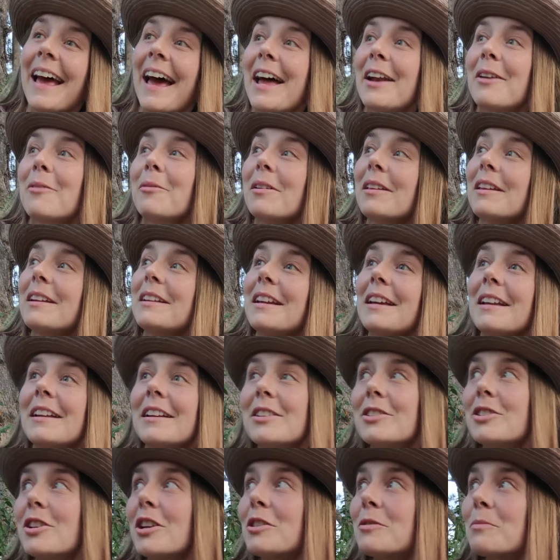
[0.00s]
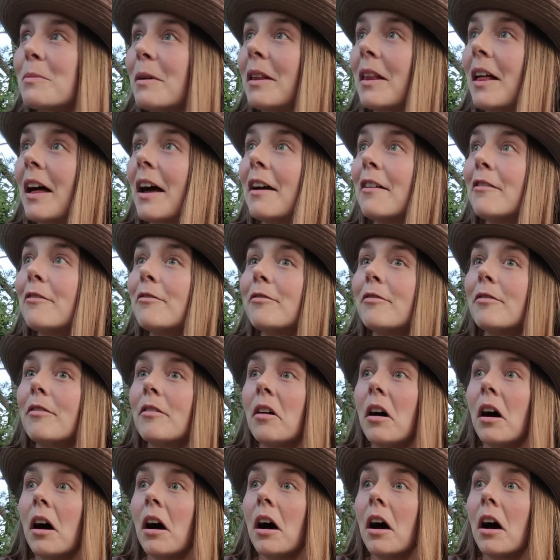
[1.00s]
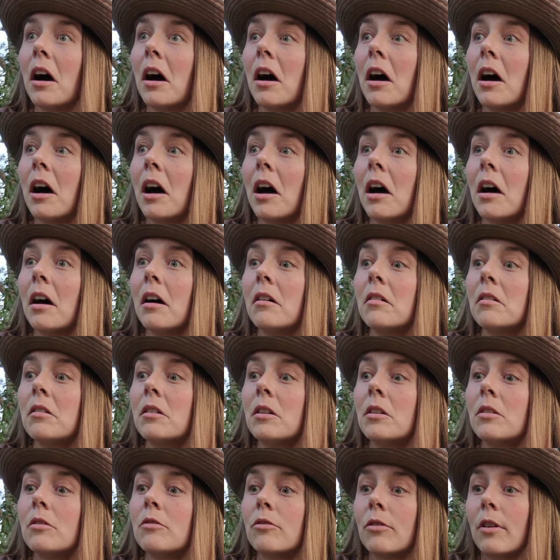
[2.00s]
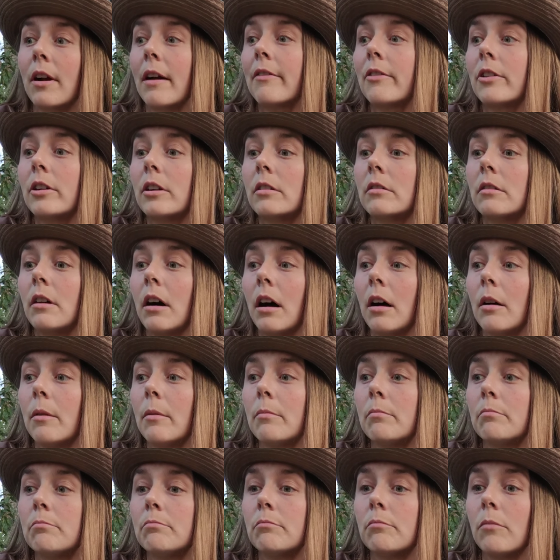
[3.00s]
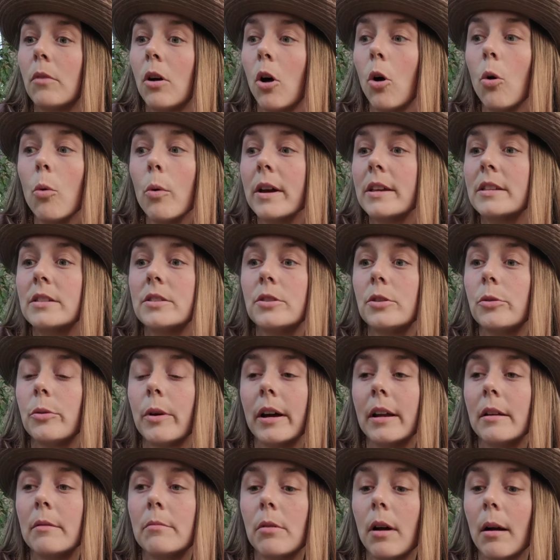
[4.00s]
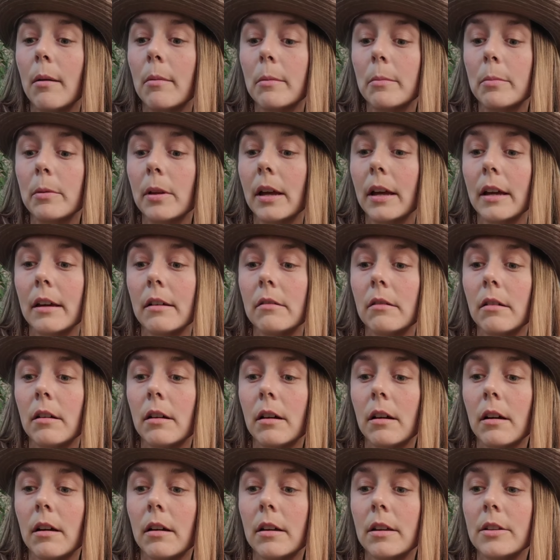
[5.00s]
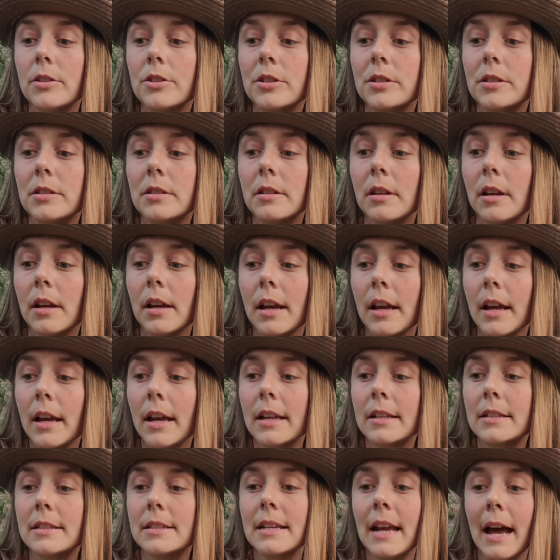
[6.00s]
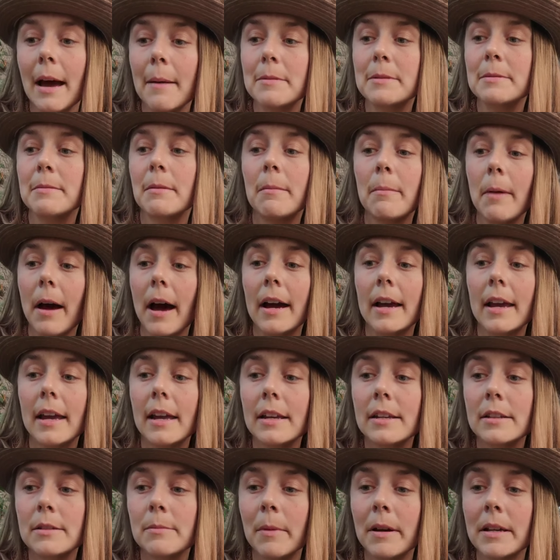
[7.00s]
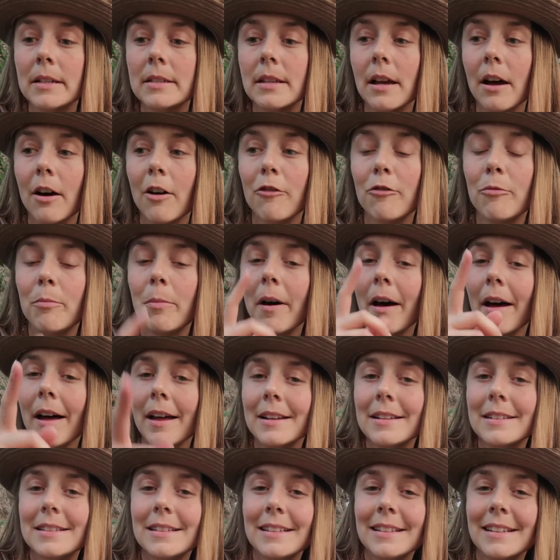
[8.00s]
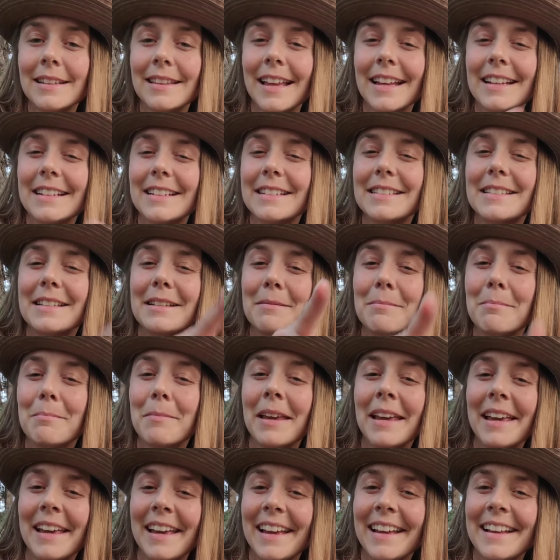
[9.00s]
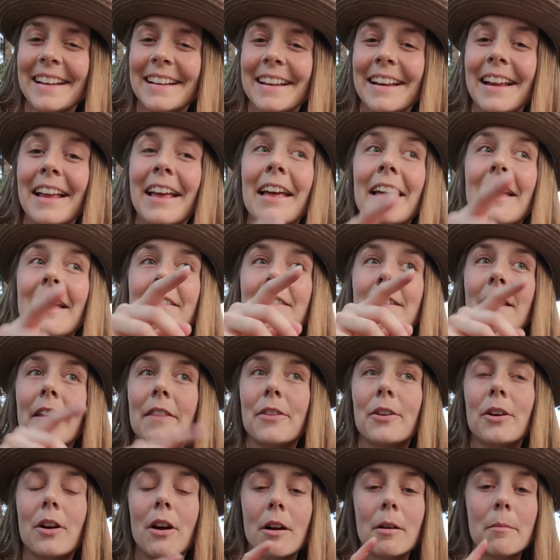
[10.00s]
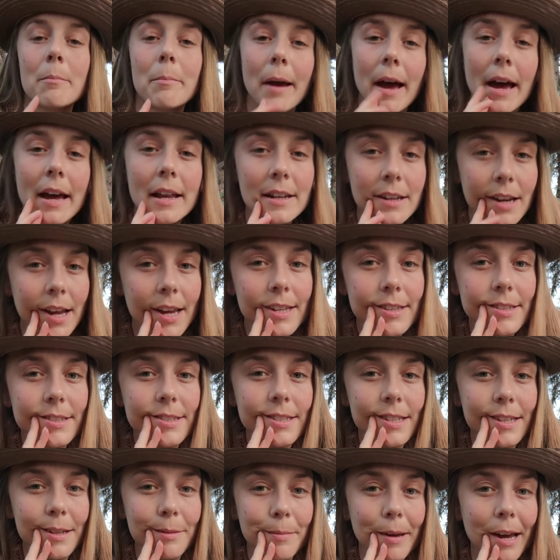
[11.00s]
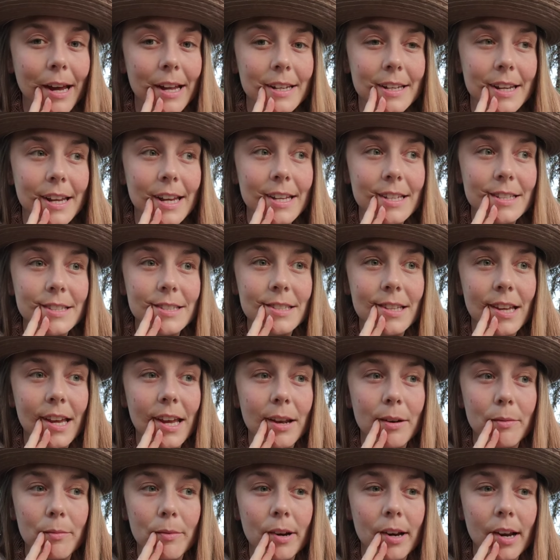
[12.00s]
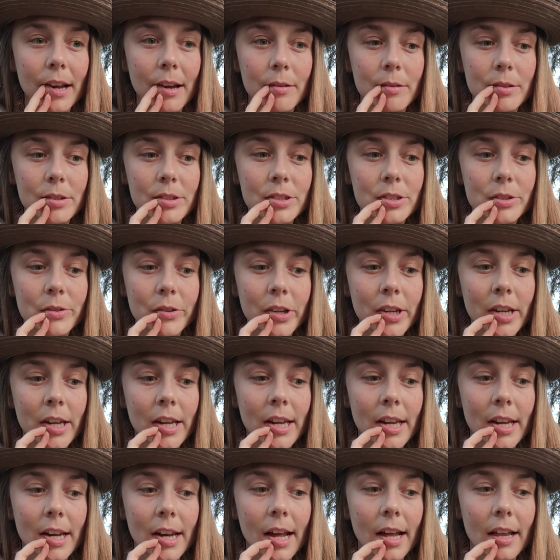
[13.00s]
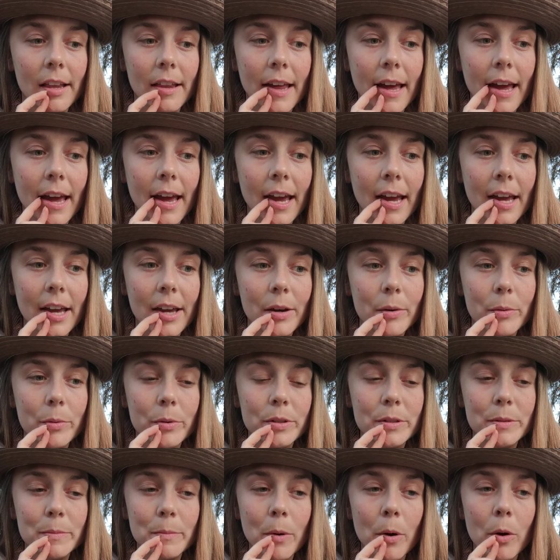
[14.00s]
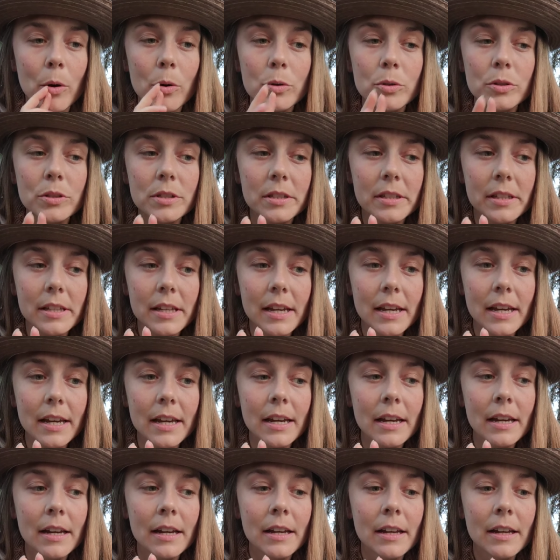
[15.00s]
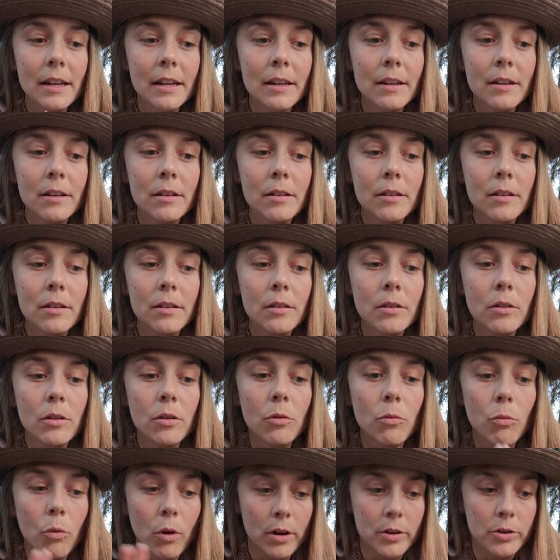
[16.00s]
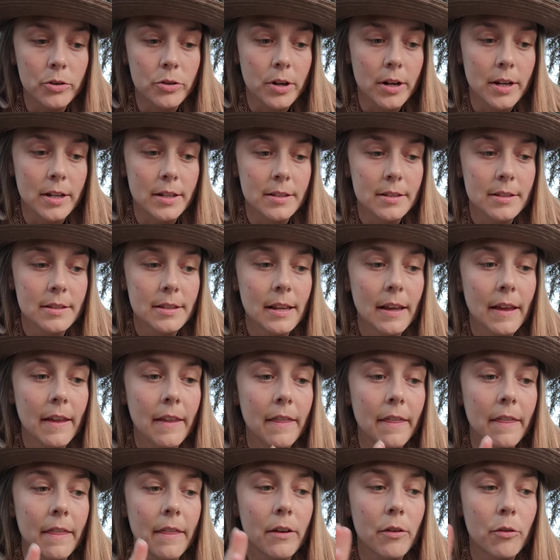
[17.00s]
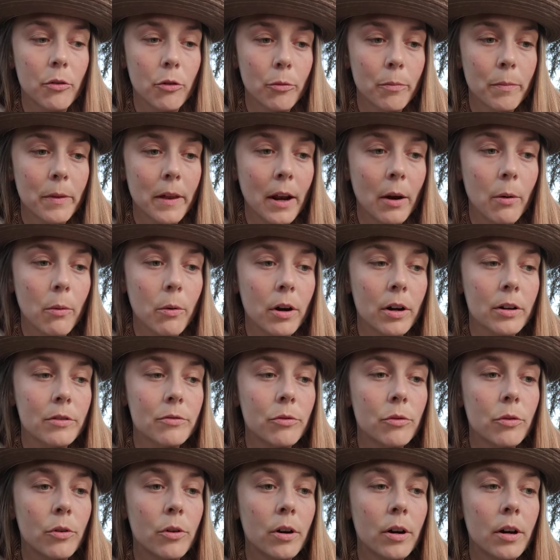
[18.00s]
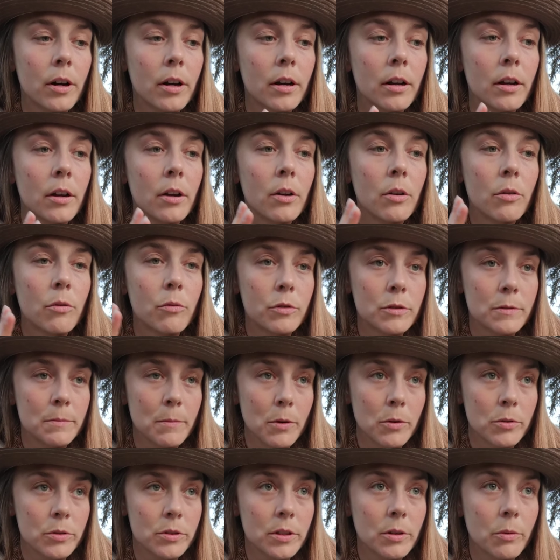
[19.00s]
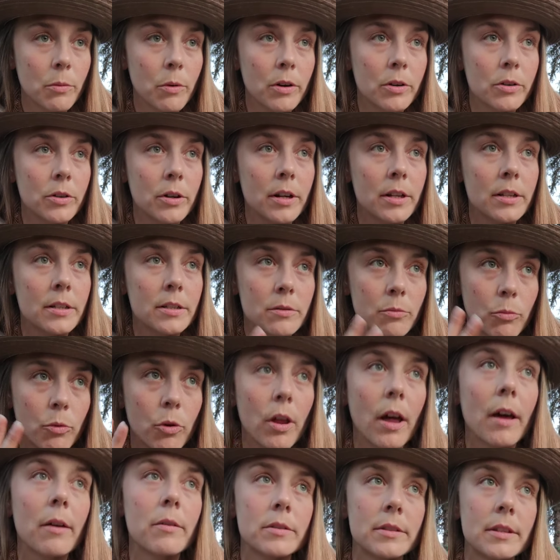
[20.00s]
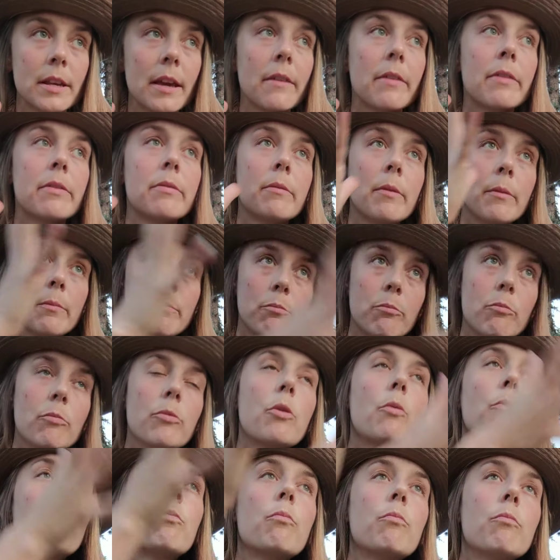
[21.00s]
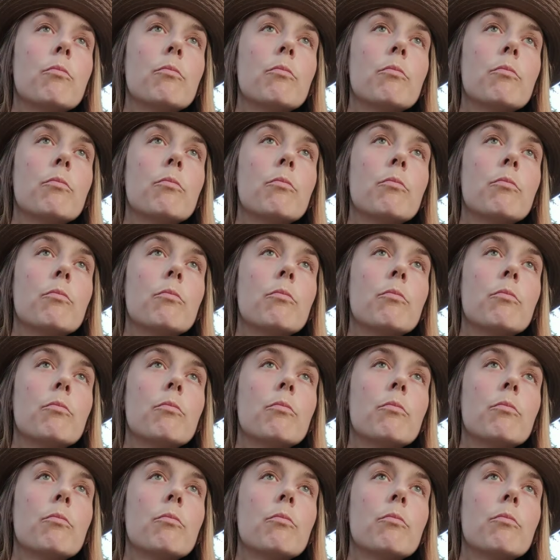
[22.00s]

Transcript: And it really did. It changed my life uh, forever. I'll always do it, probably. Uh, it just it snaps me back into myself. But that doesn't mean that there aren't bad nights and bad days. And when I was doing it in LA, it was mostly wondrous. And the group that I worked for was mostly wondrous. Well, I would say the, the,